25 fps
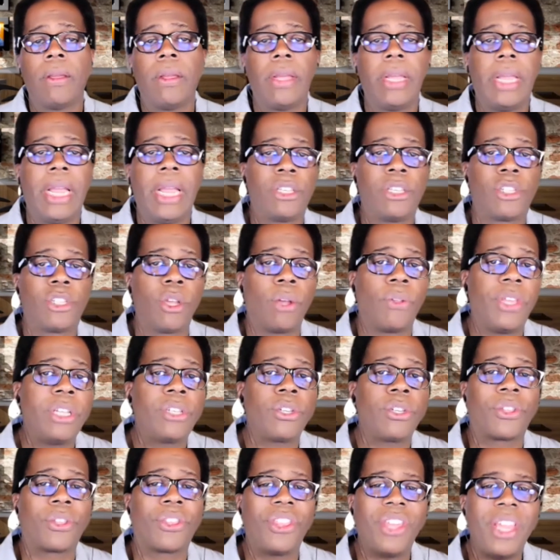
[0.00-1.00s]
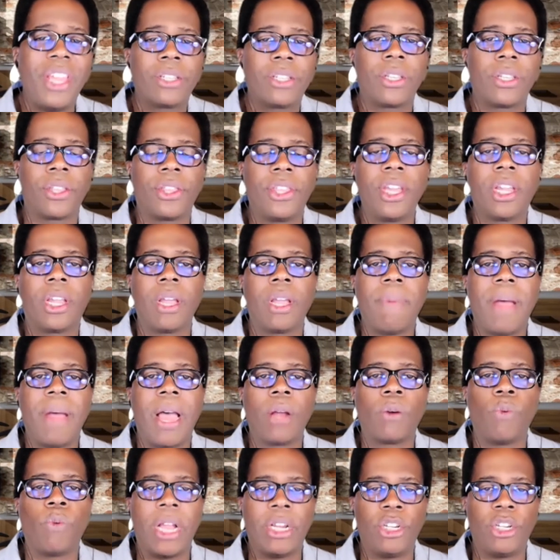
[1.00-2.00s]
And so these are things to think
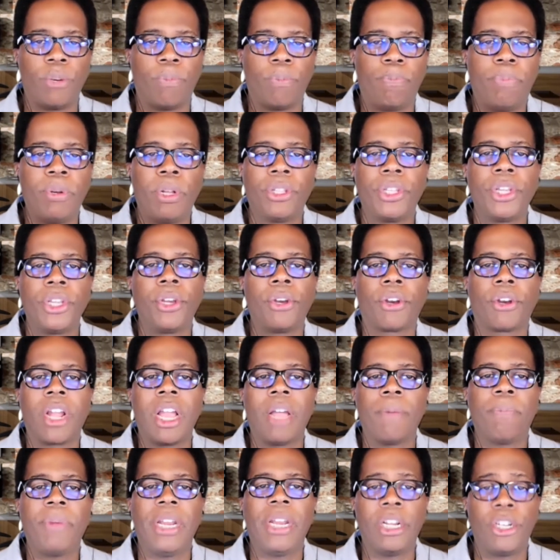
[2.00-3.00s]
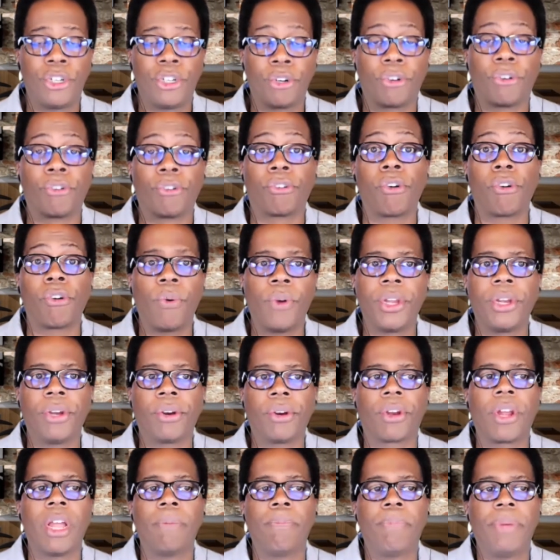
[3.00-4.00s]
about as you're building your company, as you're growing your
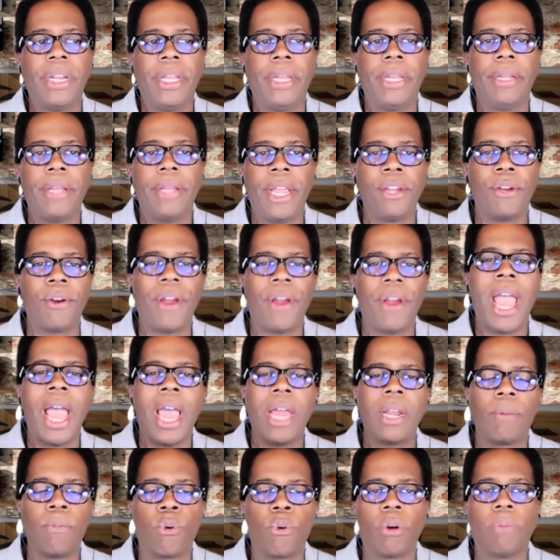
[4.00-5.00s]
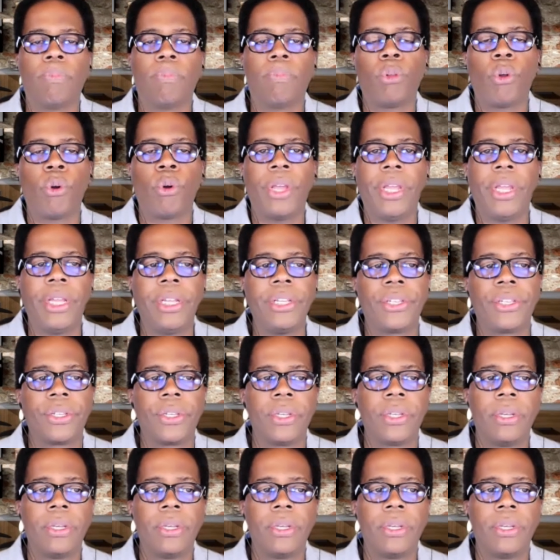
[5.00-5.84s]
company, and you're adding more employees.